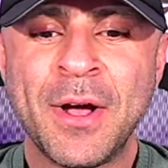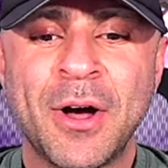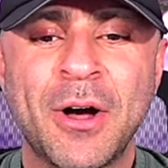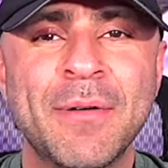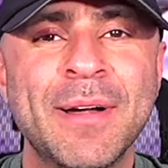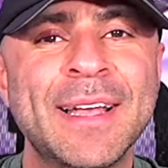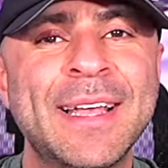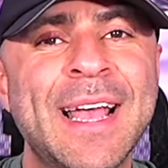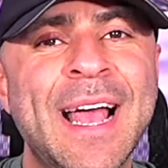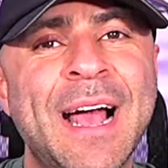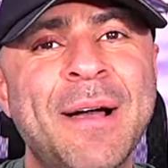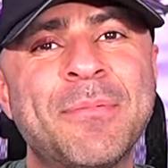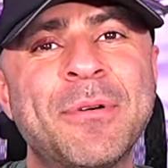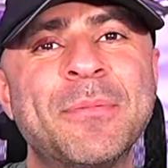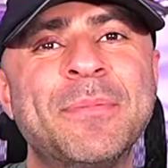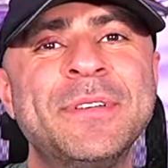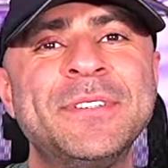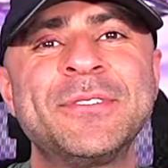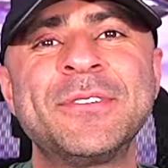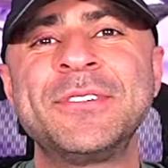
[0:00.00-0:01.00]
All right, Cap,
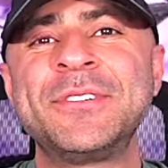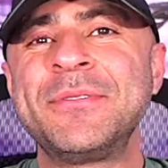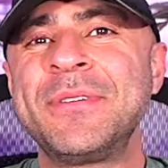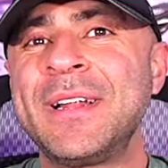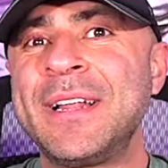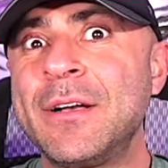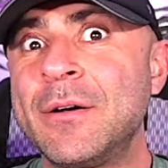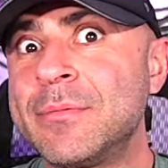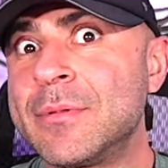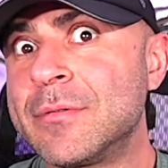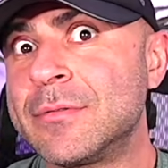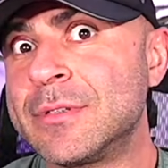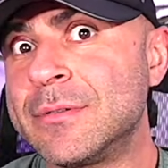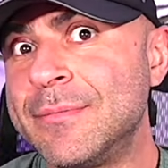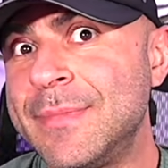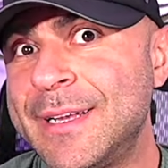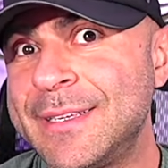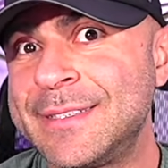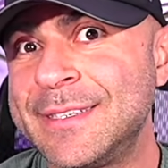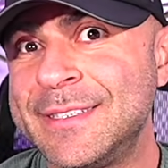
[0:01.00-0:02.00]
hope you enjoyed reading. Hope there was a
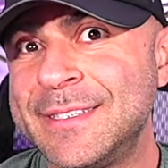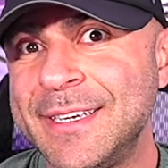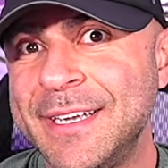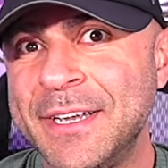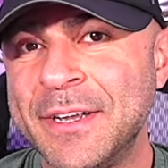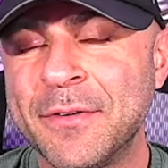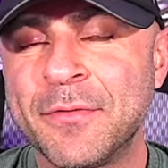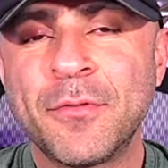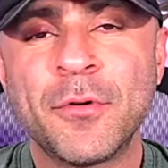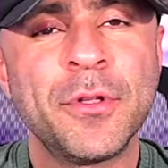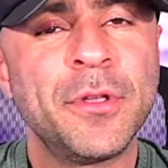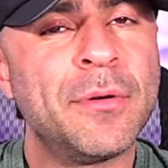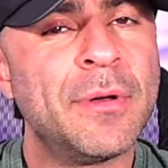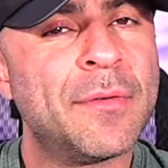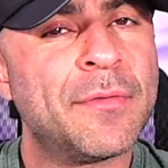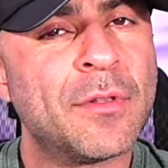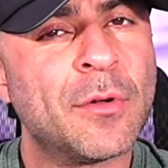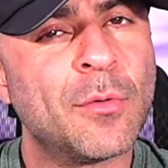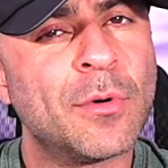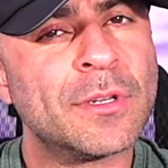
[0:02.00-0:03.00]
message in here for you.
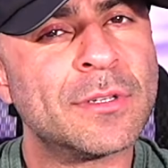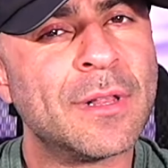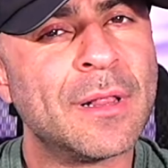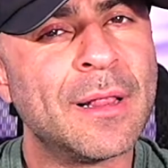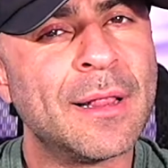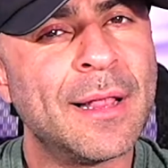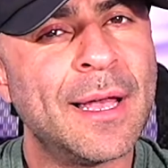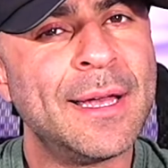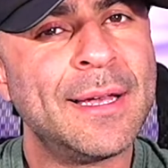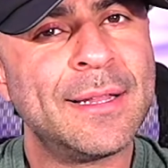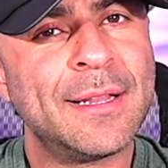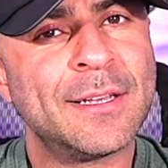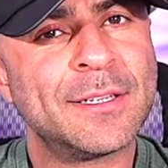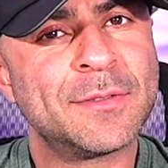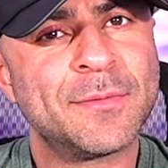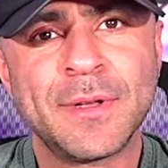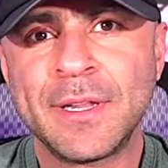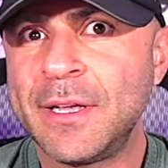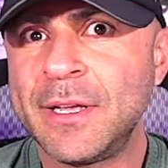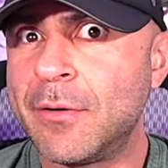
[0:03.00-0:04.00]
If there was, like
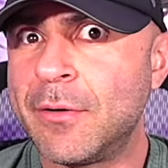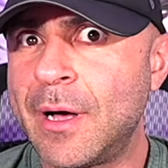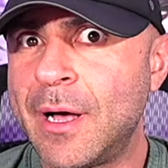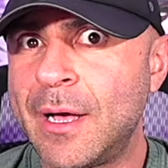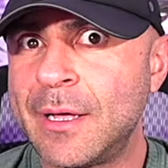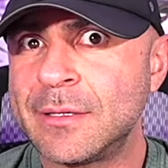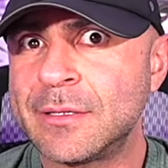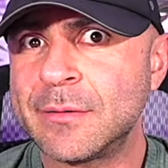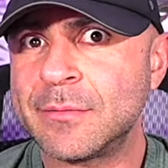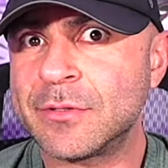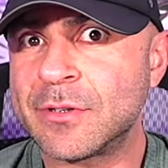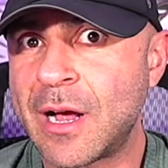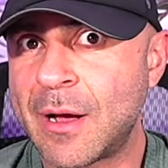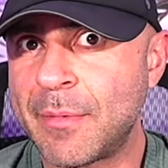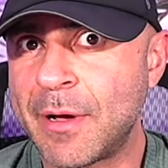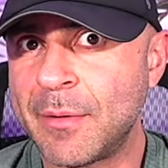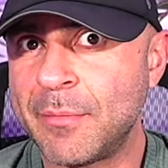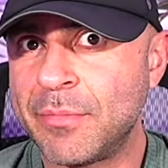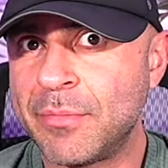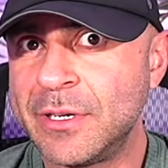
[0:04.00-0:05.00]
this video and
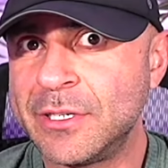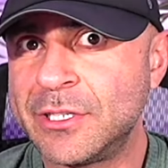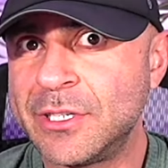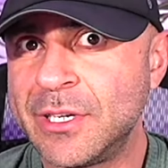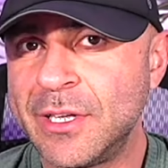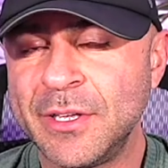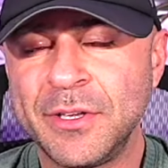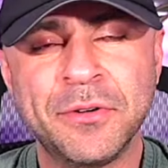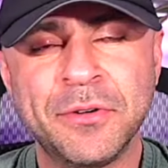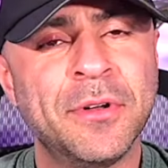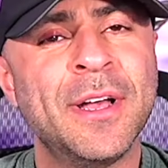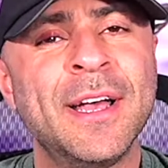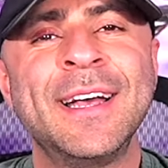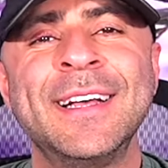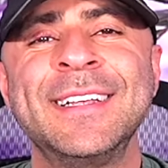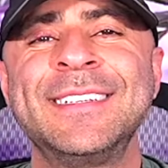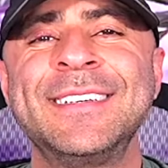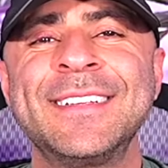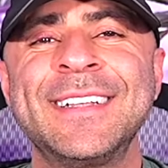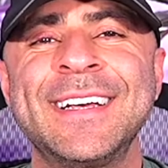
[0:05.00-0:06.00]
subscribe. I appreciate you.
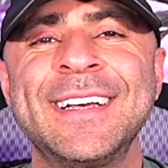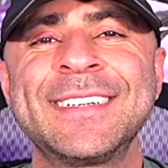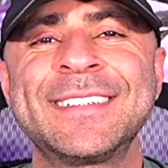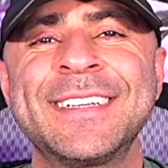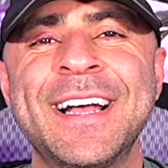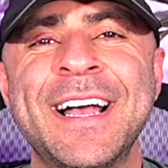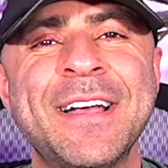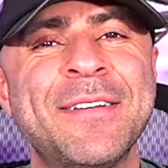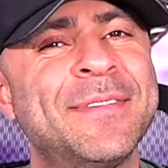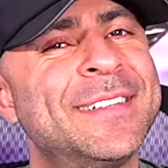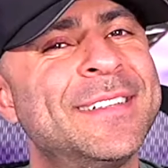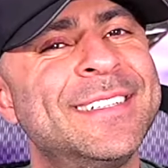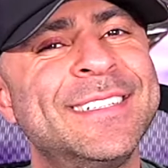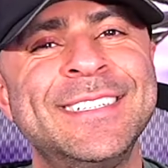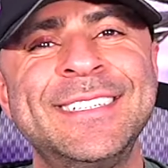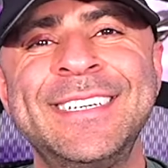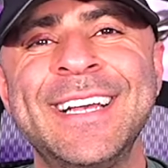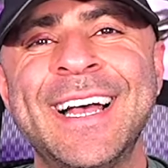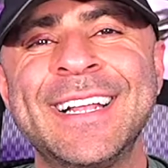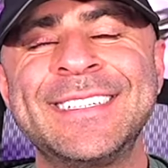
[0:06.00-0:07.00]
Till next time,
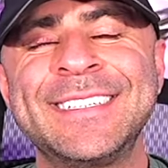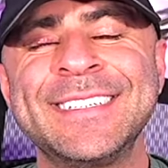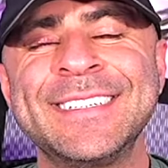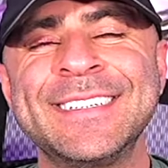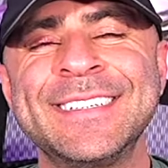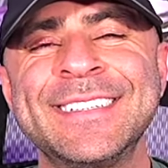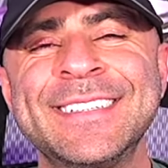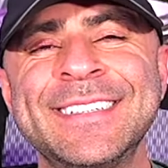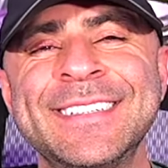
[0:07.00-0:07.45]
chat soon.